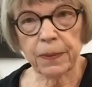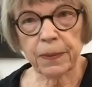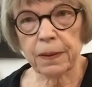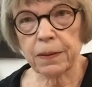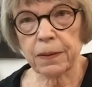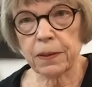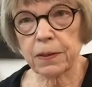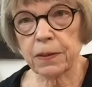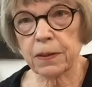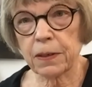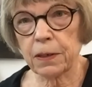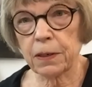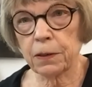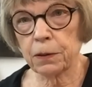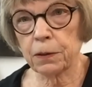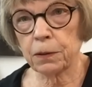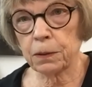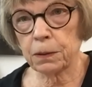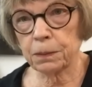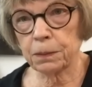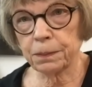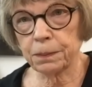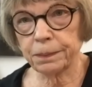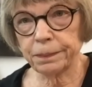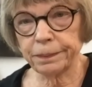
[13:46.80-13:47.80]

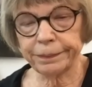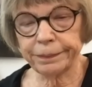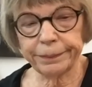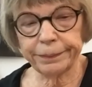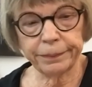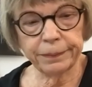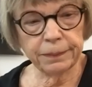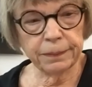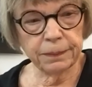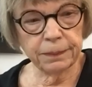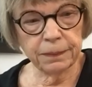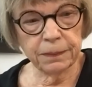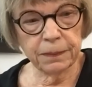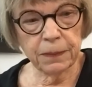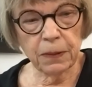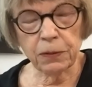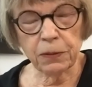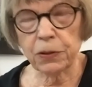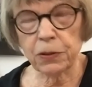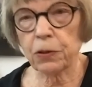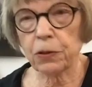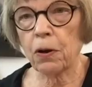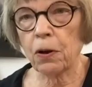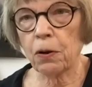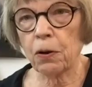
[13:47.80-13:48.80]
steel
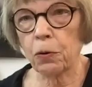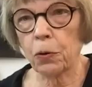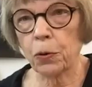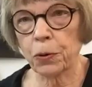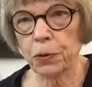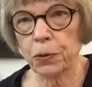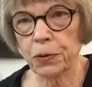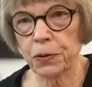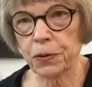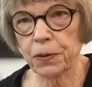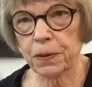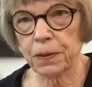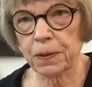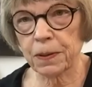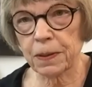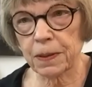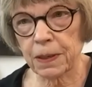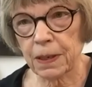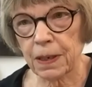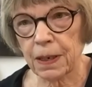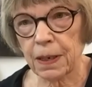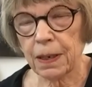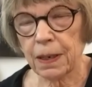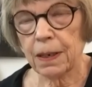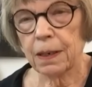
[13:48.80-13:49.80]
sawhorses
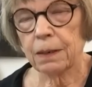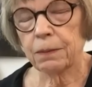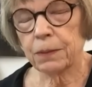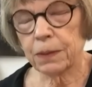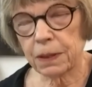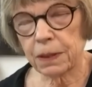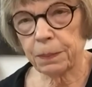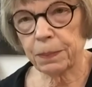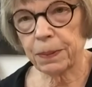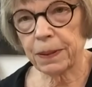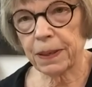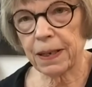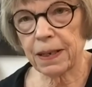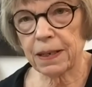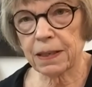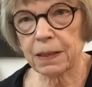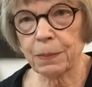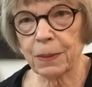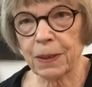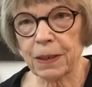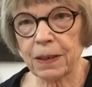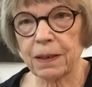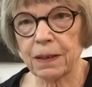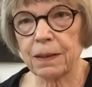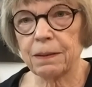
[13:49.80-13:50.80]
with the plasma
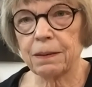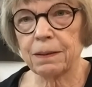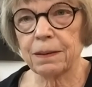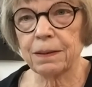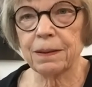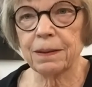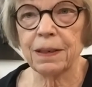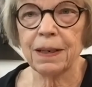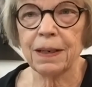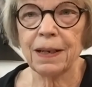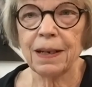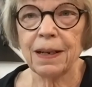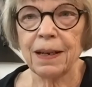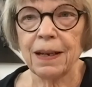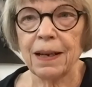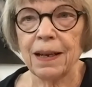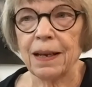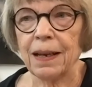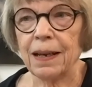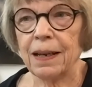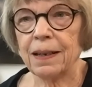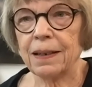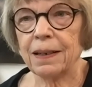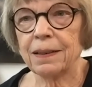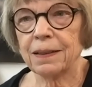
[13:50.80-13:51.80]
cutter.
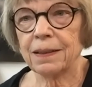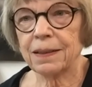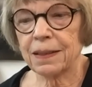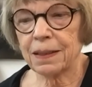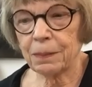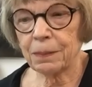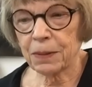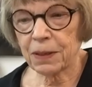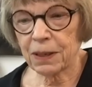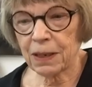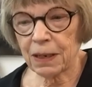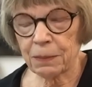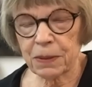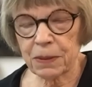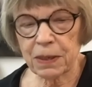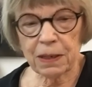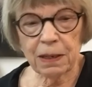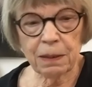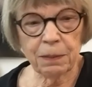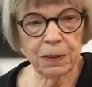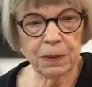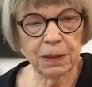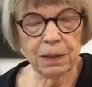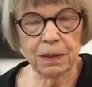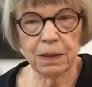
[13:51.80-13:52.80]
And sometimes
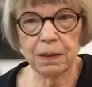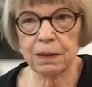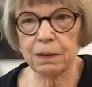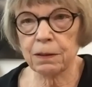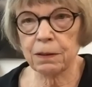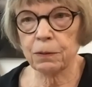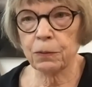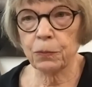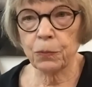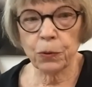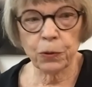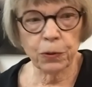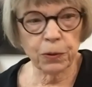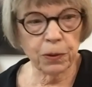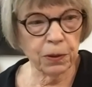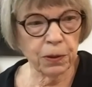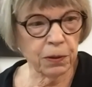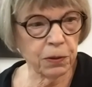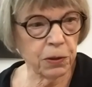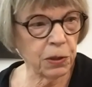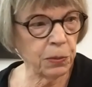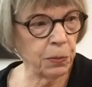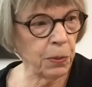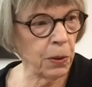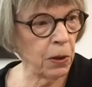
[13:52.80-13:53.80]
I'm in here working
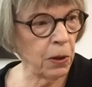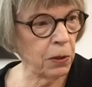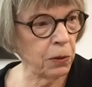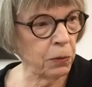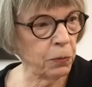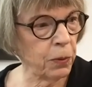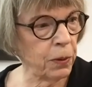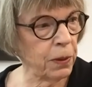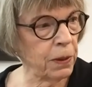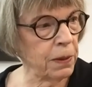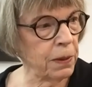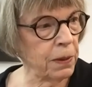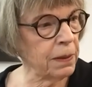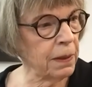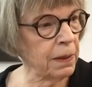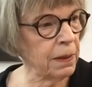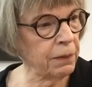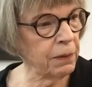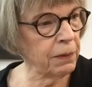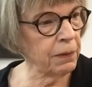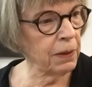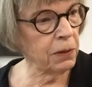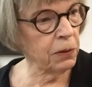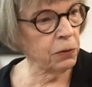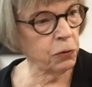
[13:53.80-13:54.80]
at smaller ones, and
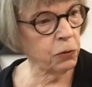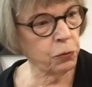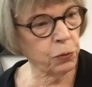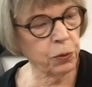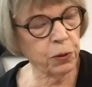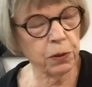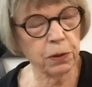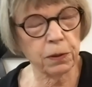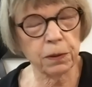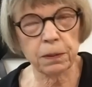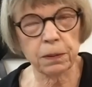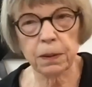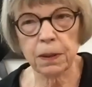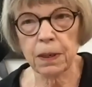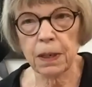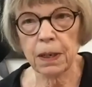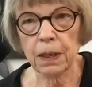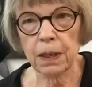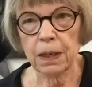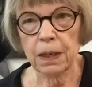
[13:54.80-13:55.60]
I've got the drill